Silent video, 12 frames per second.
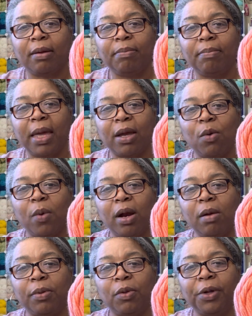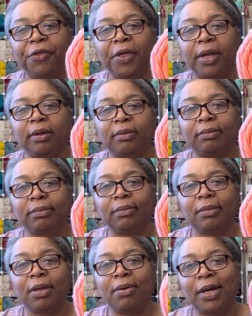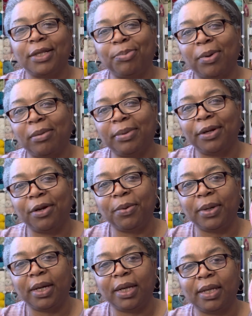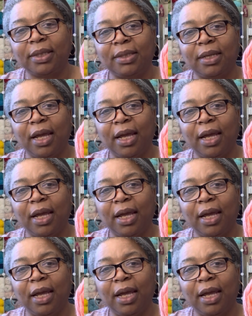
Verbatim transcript: make a wearable with it you guys probably know what it is.